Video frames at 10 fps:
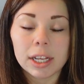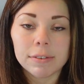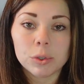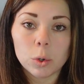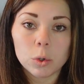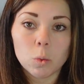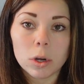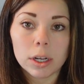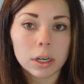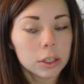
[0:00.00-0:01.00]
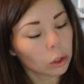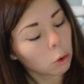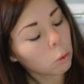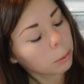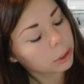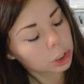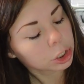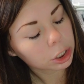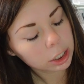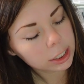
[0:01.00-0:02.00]
I've sold one adult woman
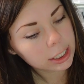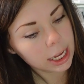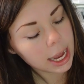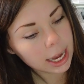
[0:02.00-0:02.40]
shirt